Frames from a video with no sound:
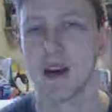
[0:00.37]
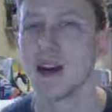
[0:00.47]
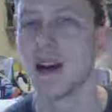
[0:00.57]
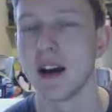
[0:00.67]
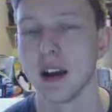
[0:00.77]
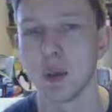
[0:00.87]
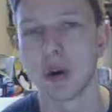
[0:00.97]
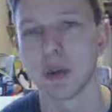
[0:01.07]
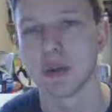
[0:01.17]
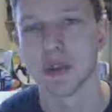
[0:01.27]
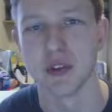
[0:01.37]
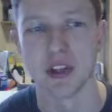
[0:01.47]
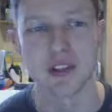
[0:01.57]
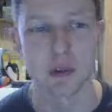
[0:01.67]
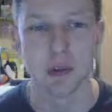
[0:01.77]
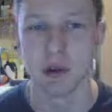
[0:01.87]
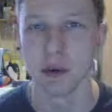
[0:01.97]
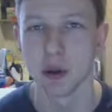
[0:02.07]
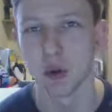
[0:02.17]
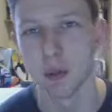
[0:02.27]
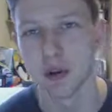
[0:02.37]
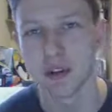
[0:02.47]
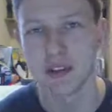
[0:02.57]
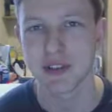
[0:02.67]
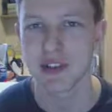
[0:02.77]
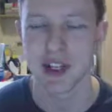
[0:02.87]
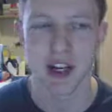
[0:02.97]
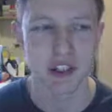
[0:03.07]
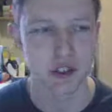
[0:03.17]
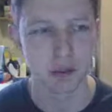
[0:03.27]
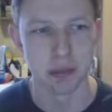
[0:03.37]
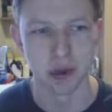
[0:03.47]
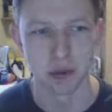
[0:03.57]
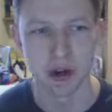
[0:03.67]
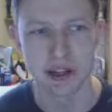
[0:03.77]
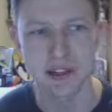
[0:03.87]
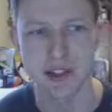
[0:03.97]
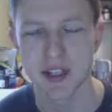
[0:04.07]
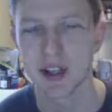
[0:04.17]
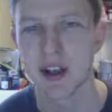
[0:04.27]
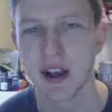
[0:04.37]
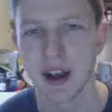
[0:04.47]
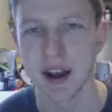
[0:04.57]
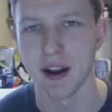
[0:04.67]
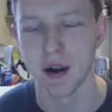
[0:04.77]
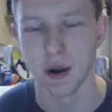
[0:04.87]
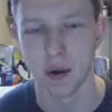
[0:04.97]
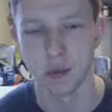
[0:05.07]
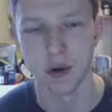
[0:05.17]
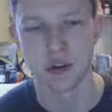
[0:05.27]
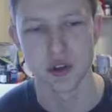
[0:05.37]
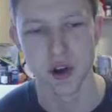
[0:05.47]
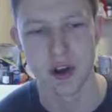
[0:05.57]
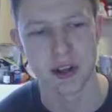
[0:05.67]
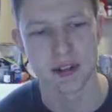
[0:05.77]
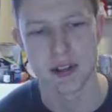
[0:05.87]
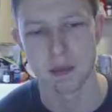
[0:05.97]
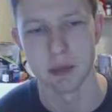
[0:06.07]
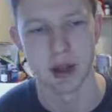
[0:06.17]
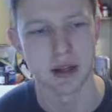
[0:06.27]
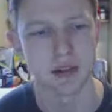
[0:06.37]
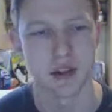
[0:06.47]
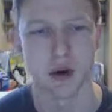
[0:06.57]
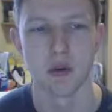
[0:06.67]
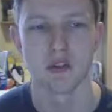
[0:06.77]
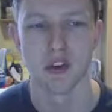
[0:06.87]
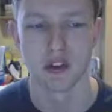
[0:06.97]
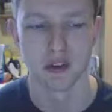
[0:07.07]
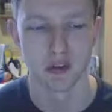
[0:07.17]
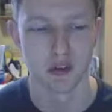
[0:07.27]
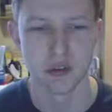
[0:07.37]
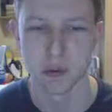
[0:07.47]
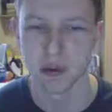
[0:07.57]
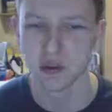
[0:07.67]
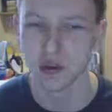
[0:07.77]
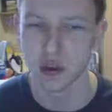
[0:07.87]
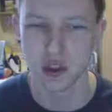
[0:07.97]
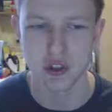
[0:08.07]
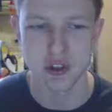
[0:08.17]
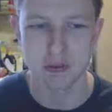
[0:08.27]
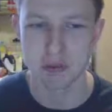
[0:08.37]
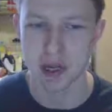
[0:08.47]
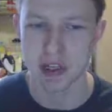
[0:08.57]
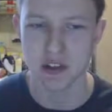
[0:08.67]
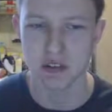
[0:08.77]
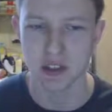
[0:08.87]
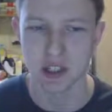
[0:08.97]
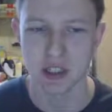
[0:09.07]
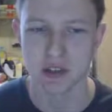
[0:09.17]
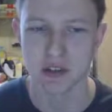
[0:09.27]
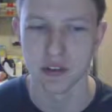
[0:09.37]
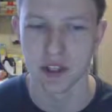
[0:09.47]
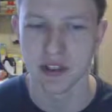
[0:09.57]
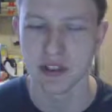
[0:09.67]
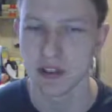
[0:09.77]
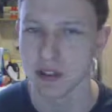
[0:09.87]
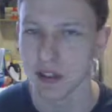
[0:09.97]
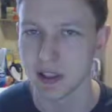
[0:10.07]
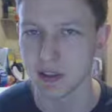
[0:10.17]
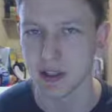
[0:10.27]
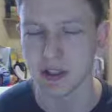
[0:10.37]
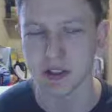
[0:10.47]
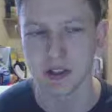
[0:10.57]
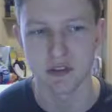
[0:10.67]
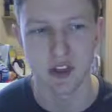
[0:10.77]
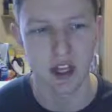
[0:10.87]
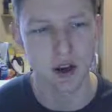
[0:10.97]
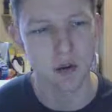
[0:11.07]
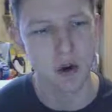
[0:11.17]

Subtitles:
Hi, welcome to this minimal equipment slash bodyweight at home training template. So first of all, from the instructions page, hopefully you clicked on this link to get to this video.